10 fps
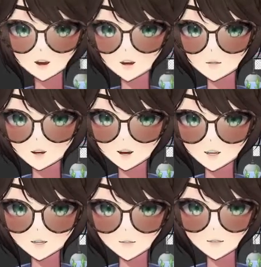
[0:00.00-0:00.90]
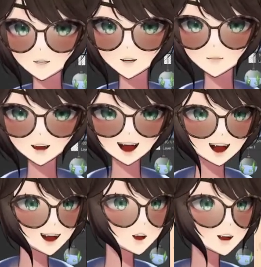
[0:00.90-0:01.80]
because it's like in a
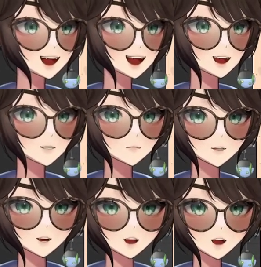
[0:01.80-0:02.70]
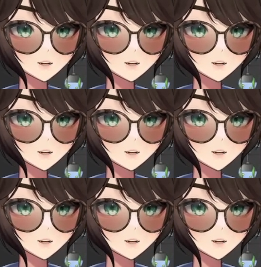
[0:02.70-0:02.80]
PDF, and then I had to